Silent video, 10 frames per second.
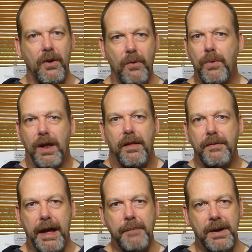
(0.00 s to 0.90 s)
well,
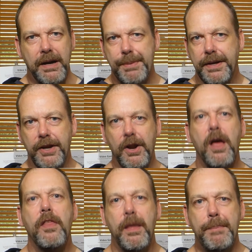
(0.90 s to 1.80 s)
in my opinion,
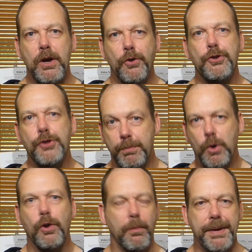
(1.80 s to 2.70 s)
they're beyond the
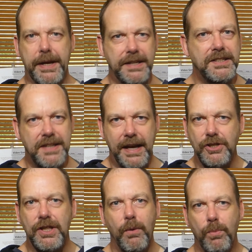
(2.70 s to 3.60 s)
mortal pianist
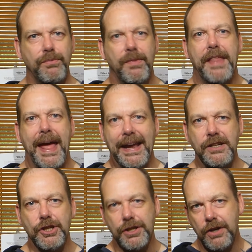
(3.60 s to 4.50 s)
stage. They're
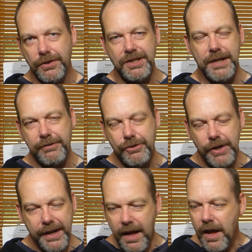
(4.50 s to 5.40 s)
into the gods
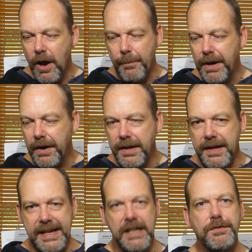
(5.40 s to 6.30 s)
territory. But
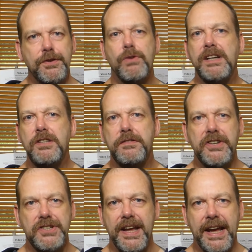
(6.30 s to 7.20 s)
keys for the rest of
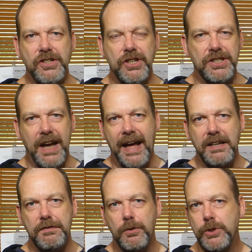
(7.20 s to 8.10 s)
us, it's just a
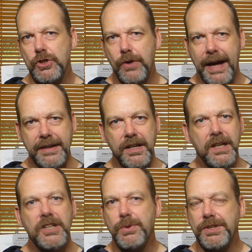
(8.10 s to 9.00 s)
handy form of shorthand
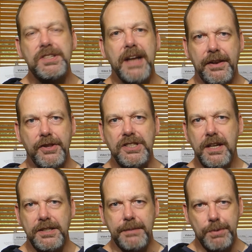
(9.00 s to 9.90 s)
to understand the
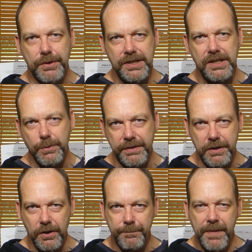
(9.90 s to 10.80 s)
starting points that we've
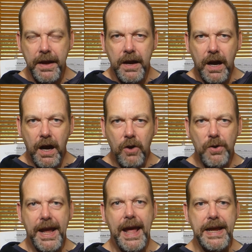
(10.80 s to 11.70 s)
got.
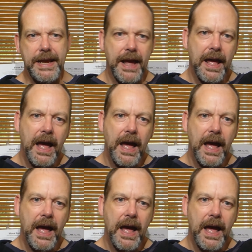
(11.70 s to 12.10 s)
Okay,